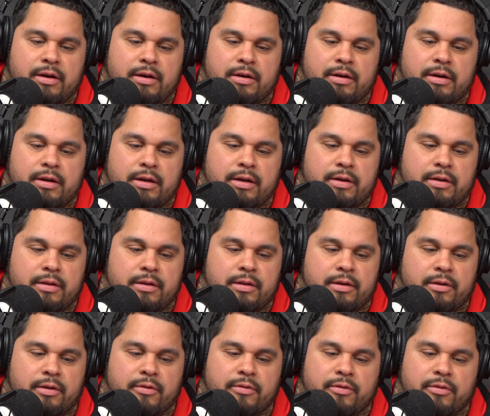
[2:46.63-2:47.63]

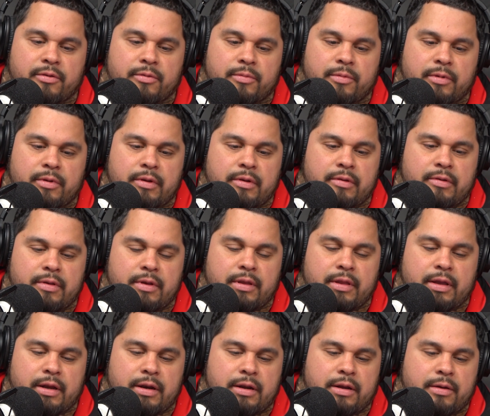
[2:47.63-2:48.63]
YouTube, you can see
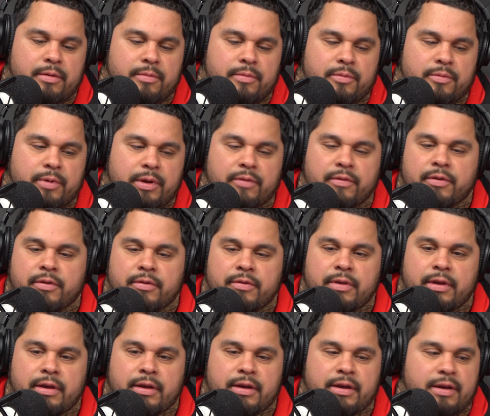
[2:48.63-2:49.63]
that we have all
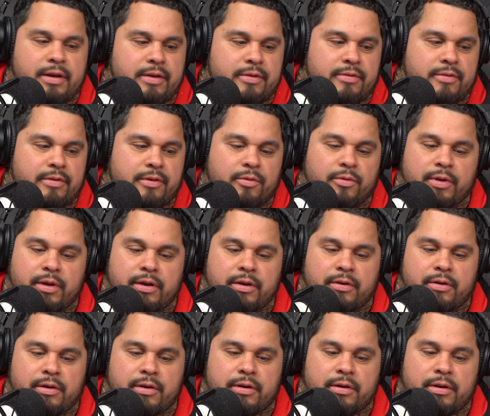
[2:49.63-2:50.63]
this snow
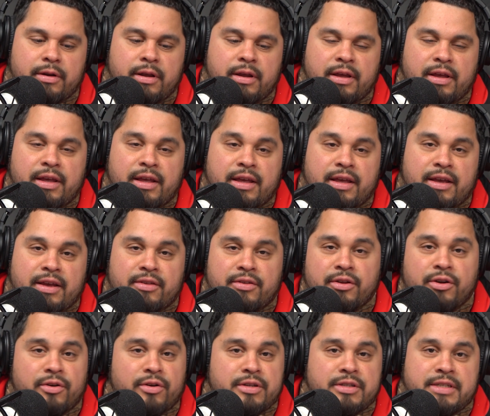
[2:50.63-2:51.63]
gear on, because
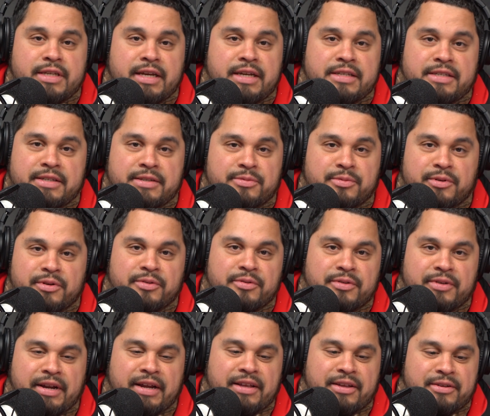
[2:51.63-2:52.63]
it's Texas.
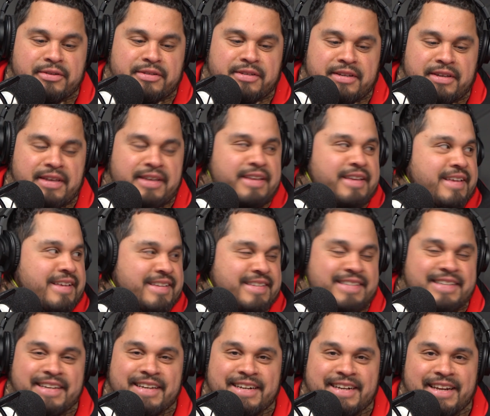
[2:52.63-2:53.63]
We're not used to
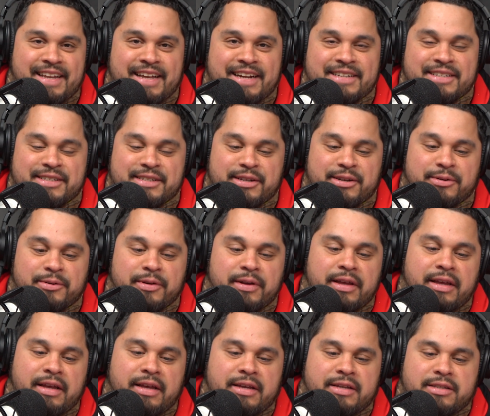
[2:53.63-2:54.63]
seeing a lot of snow.
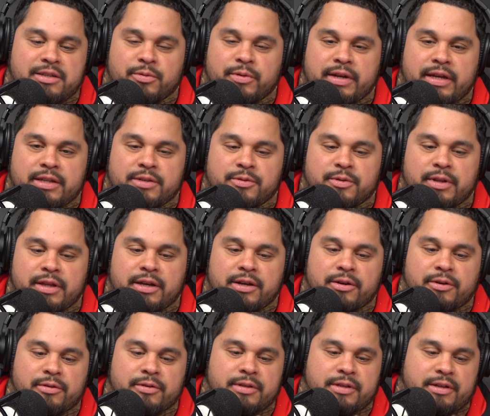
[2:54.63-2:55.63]
So when it gets really
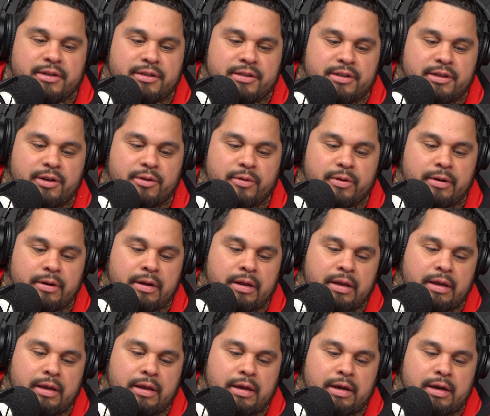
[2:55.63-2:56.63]
cold and starts snowing,
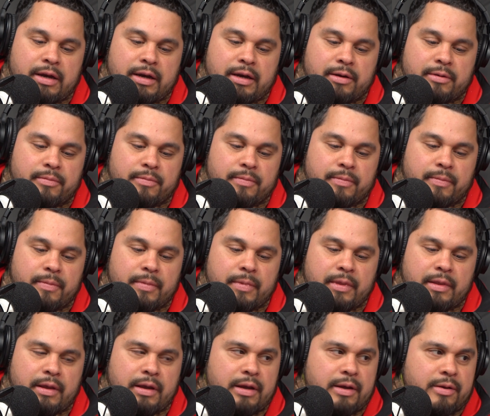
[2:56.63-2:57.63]

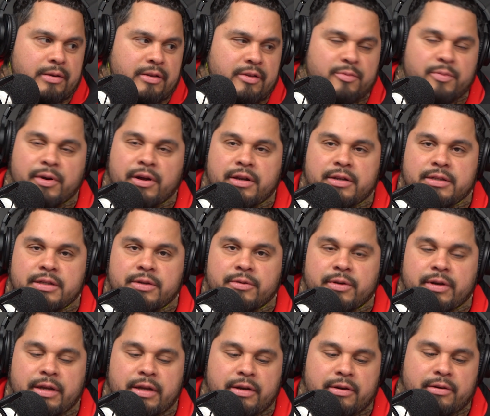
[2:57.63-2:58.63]
this policy
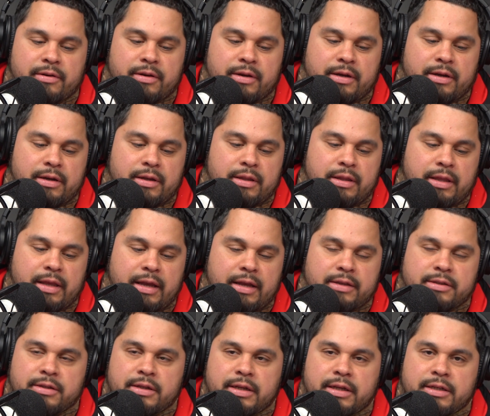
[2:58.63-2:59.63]
right here, the
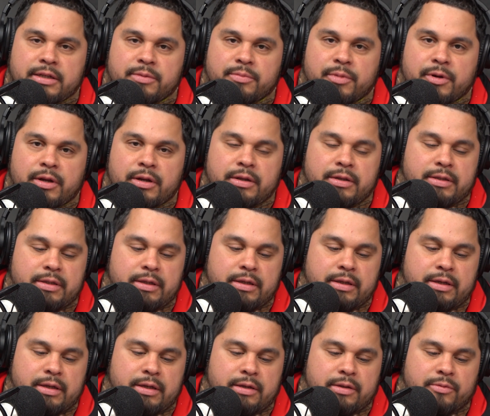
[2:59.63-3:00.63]
cancellation
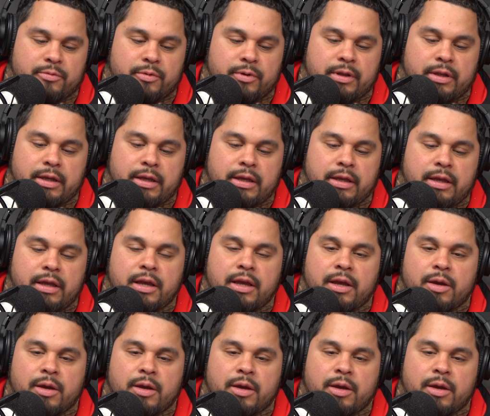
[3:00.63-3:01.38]
policy, really